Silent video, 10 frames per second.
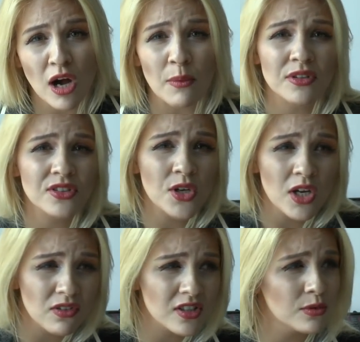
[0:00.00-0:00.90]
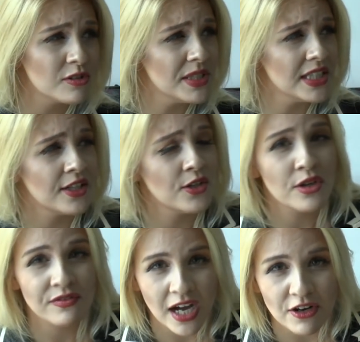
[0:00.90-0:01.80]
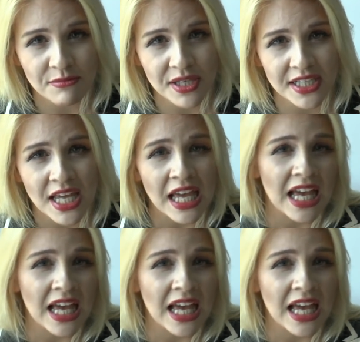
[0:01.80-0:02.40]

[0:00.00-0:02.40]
I was nervous, I was being in a new environment,